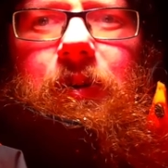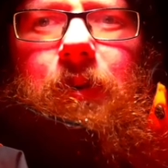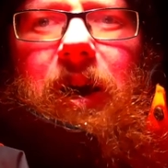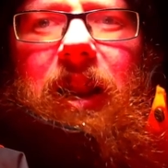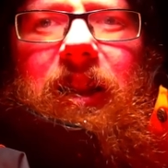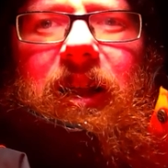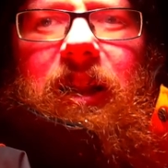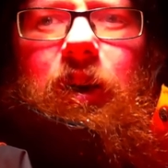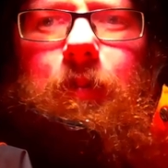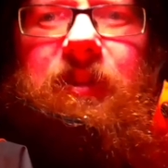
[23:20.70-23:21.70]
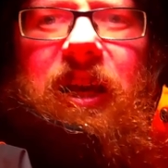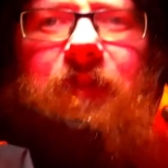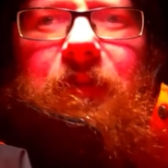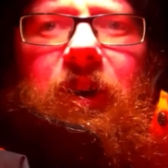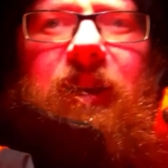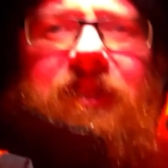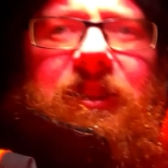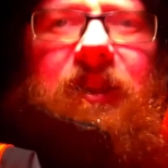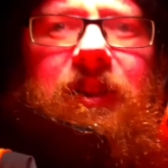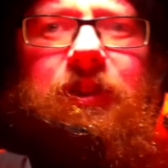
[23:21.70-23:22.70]
Well, a little update for
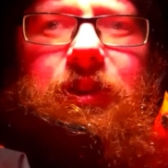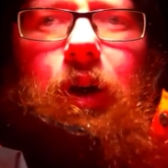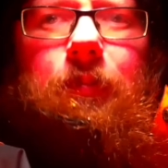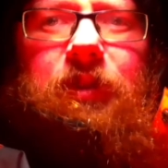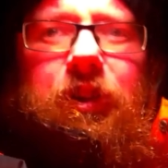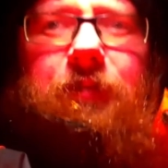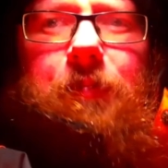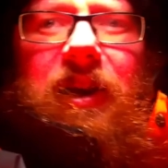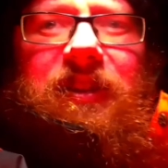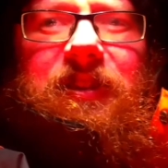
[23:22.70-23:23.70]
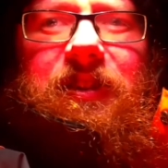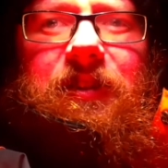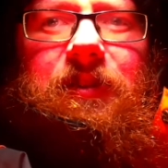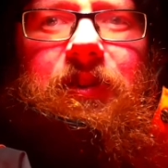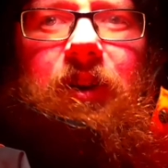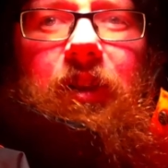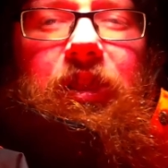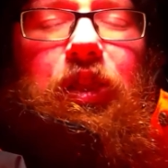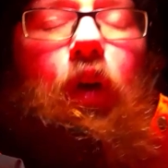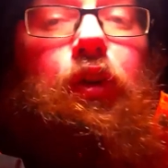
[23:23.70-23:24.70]
yous. Tom's just missed a
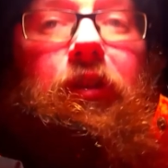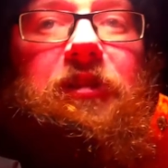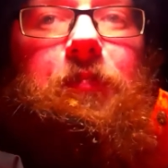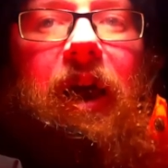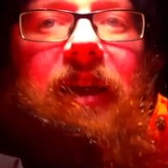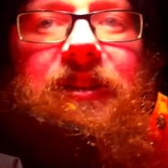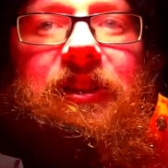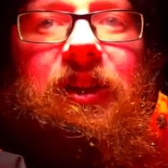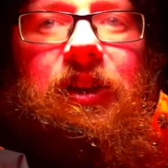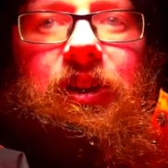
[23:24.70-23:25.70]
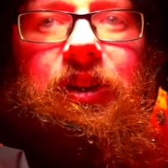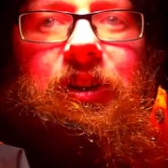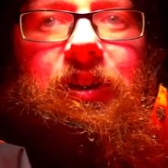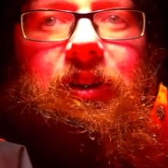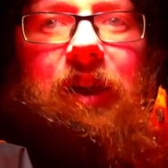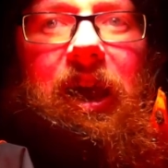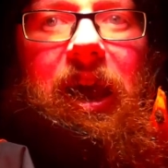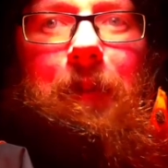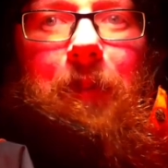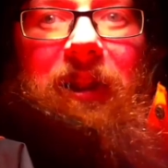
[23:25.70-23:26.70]
thunderous bite.
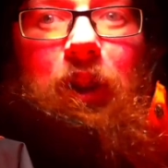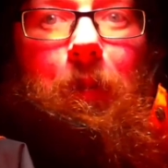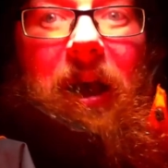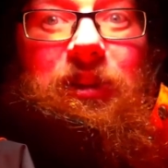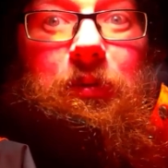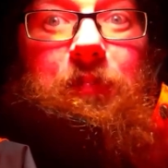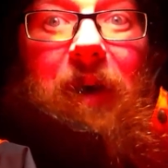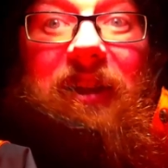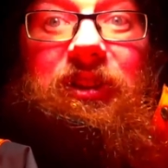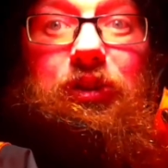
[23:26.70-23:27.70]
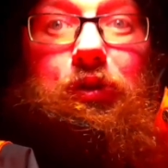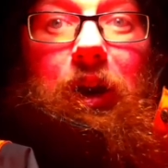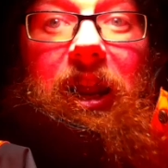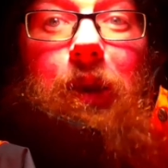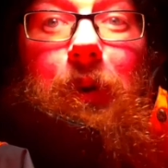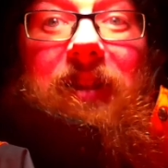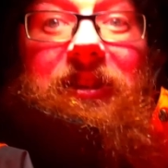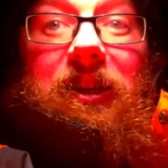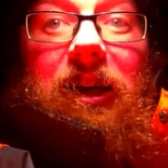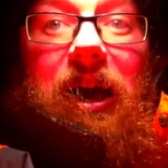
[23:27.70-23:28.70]
He picked it up as it was biting, struck into
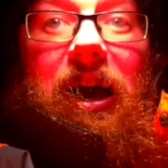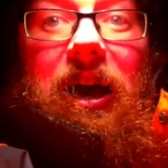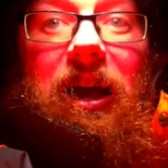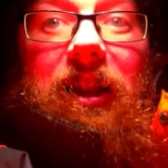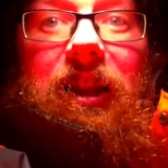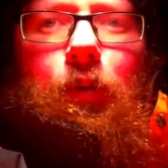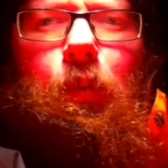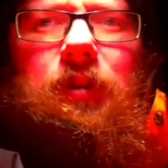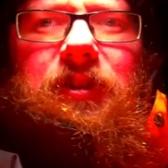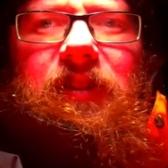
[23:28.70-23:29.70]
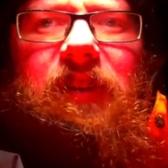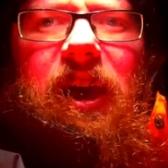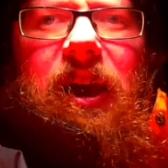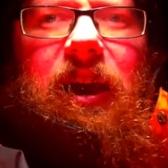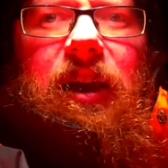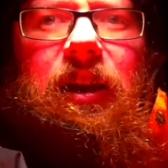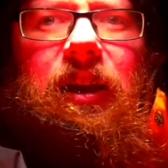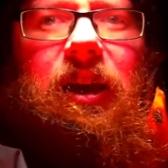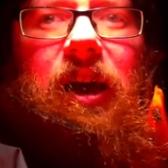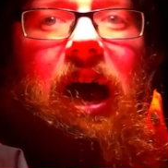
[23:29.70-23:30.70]
it, and it wasn't there.
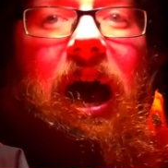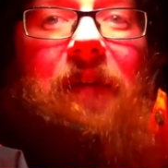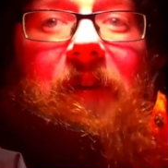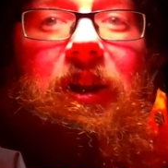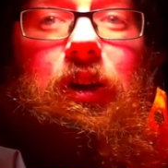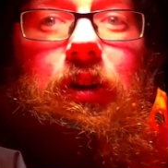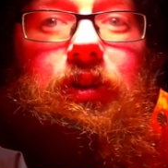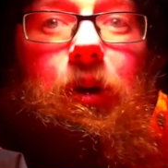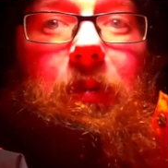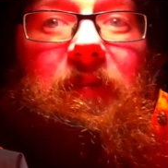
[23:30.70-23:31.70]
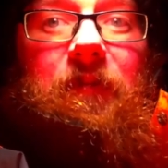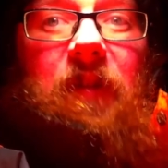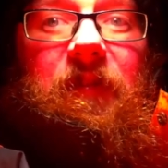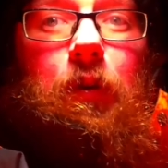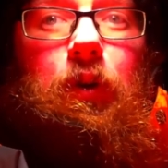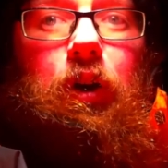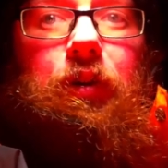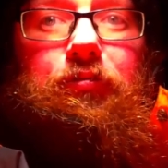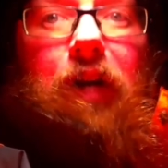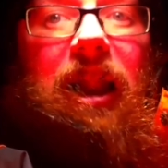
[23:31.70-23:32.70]
I've had a few
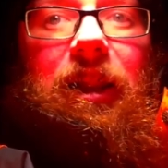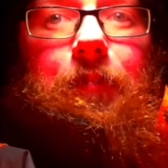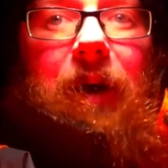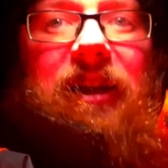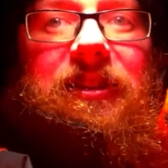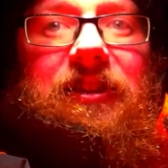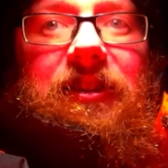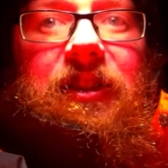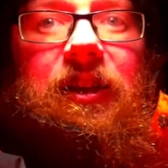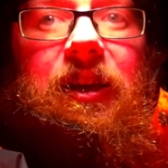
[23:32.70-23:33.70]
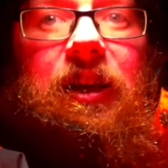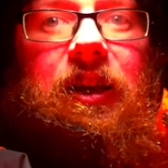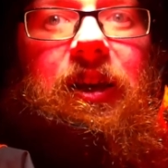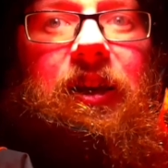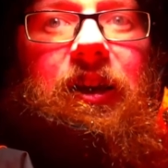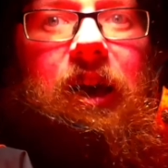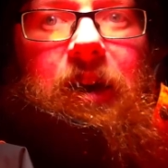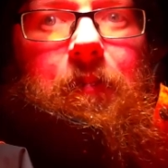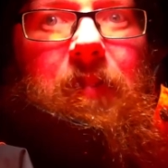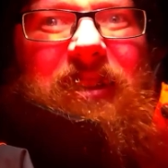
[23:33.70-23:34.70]
good rattling bites
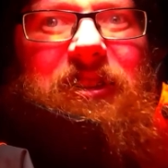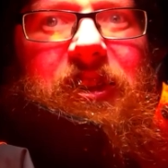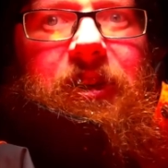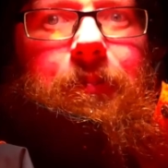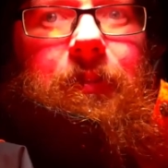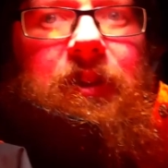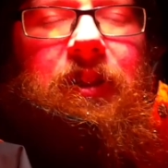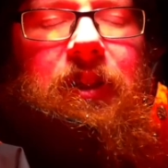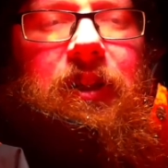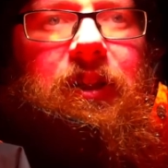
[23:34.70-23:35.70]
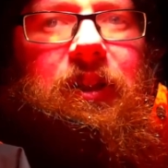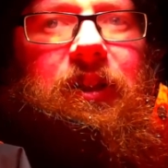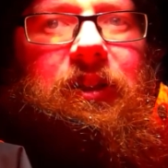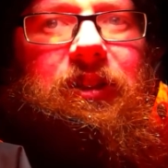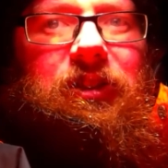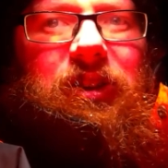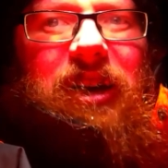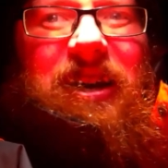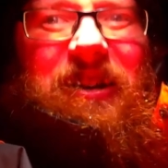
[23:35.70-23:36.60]
and missed them. So,